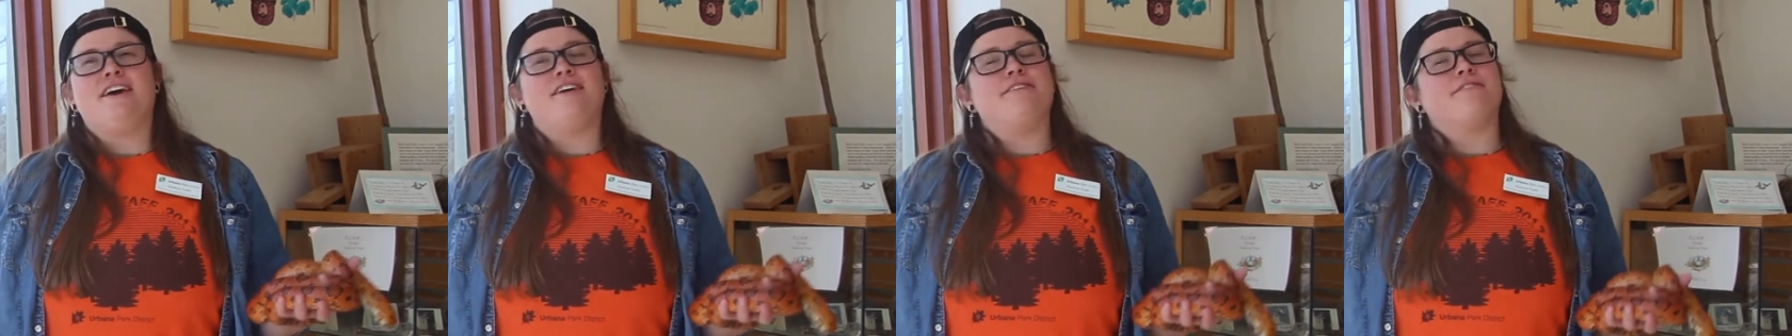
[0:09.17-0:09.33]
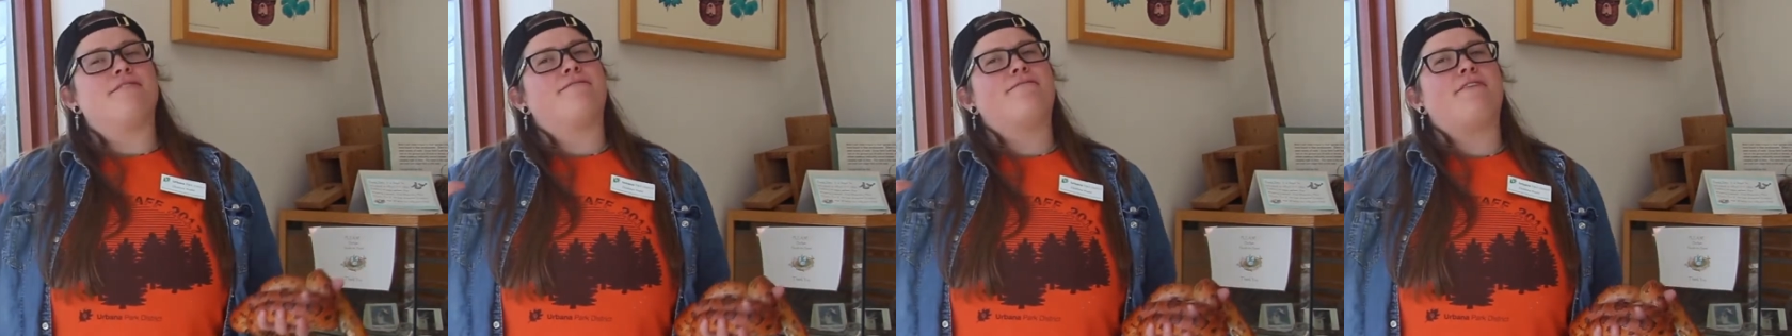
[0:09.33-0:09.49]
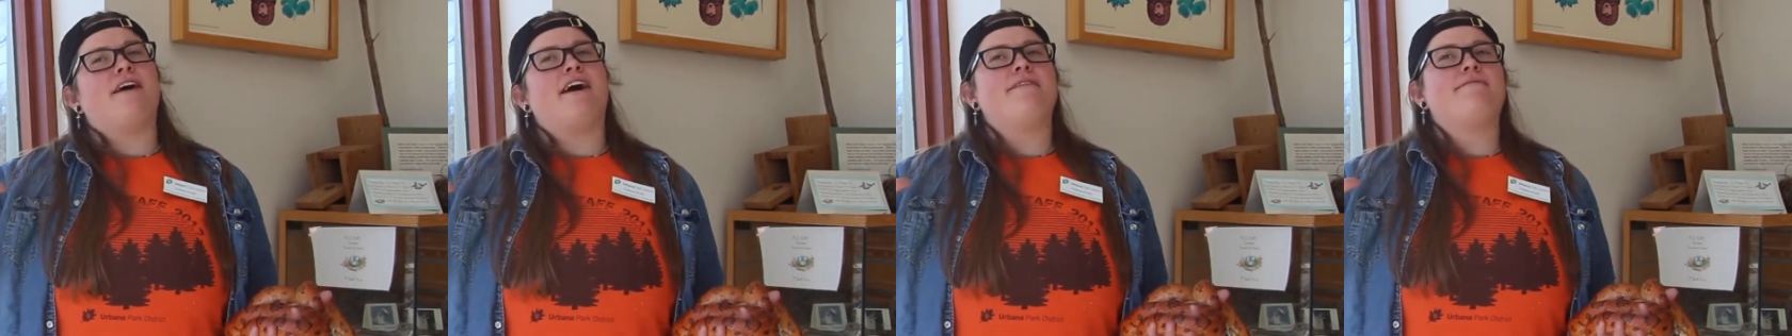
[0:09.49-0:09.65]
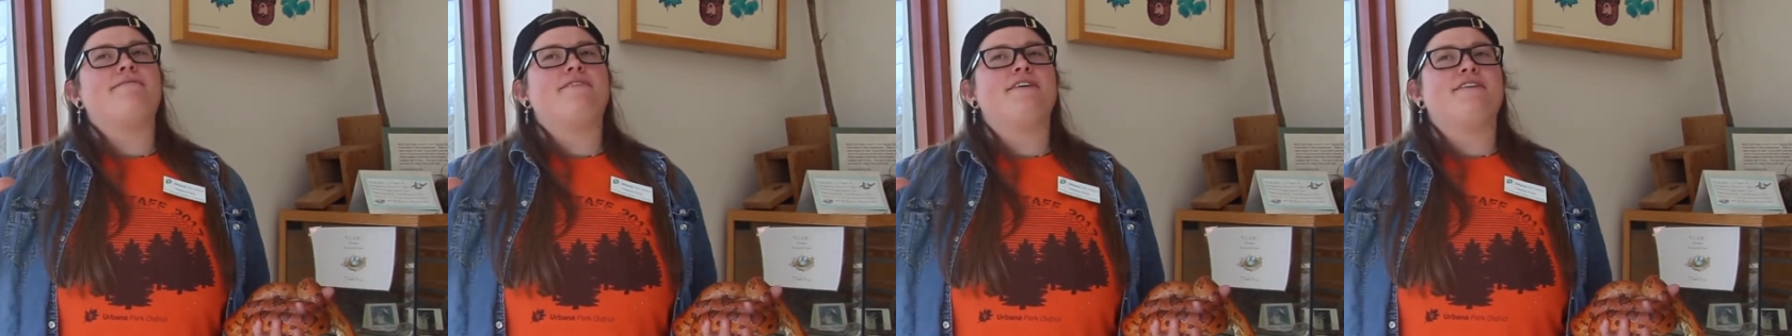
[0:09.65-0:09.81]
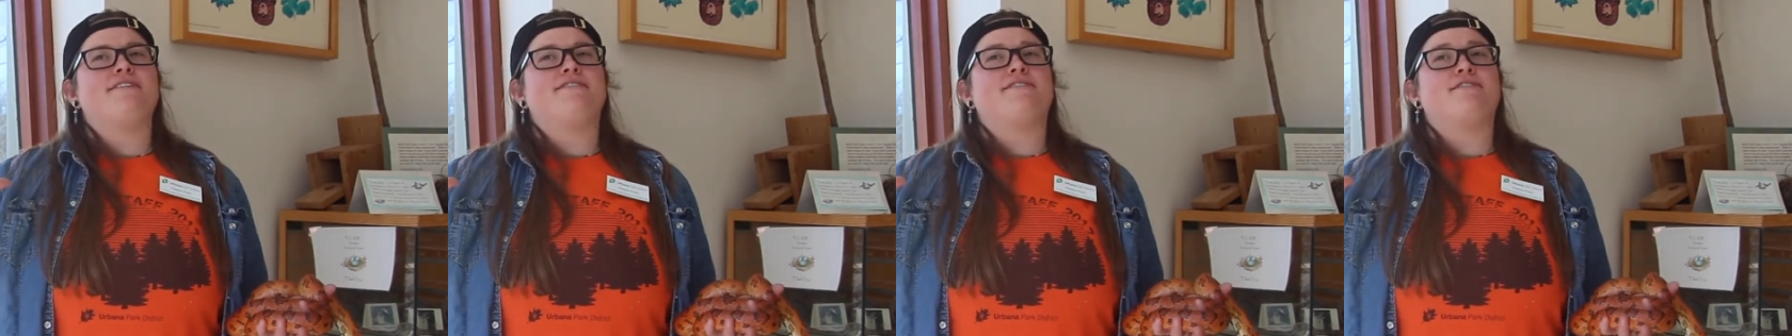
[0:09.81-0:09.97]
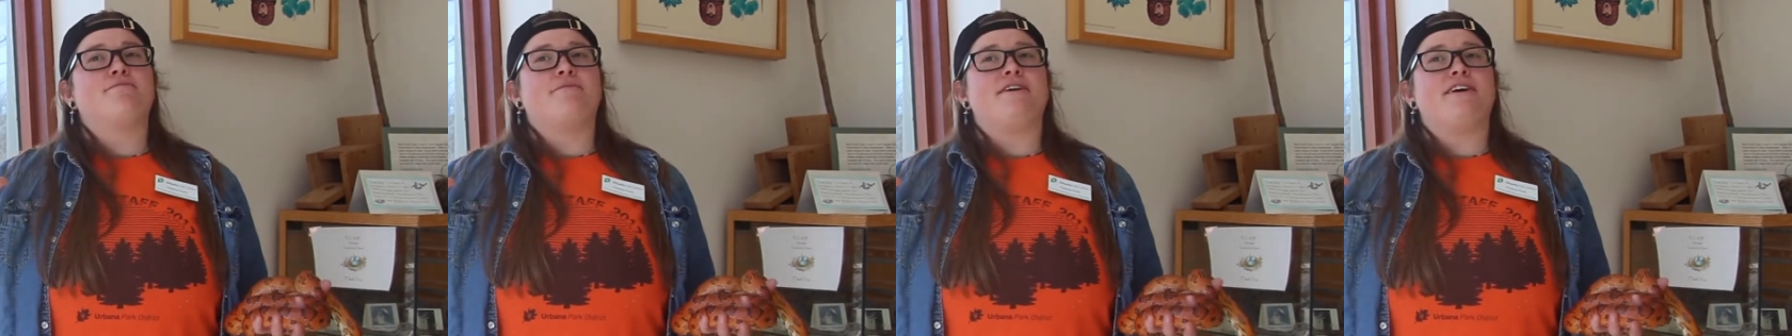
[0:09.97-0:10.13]
and the 5
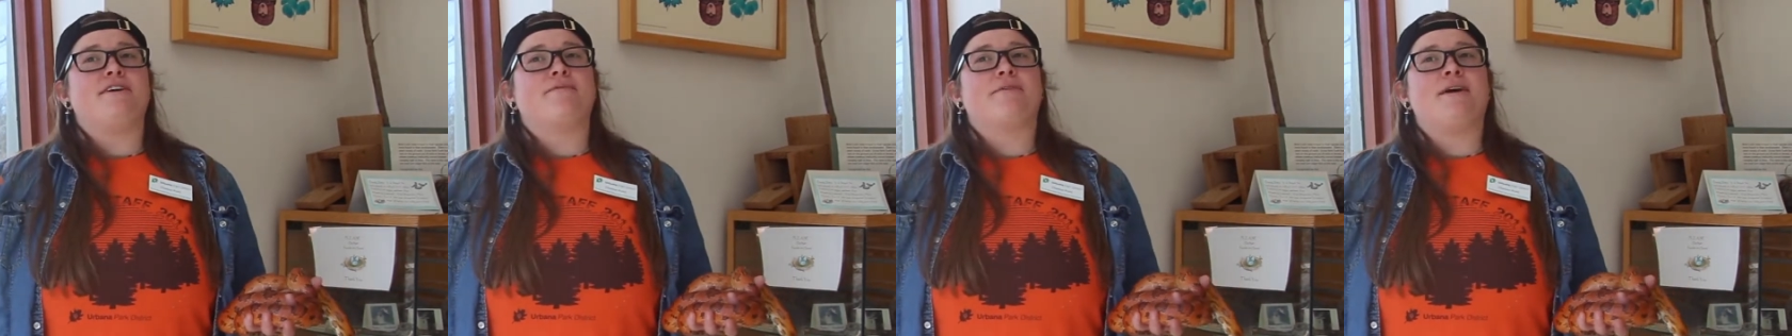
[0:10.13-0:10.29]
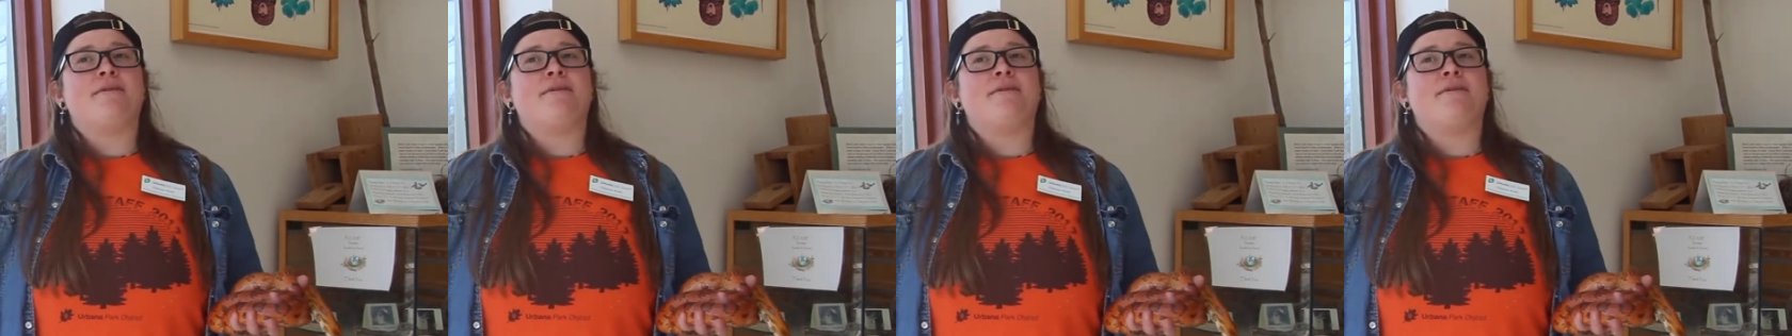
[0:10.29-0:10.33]
things that make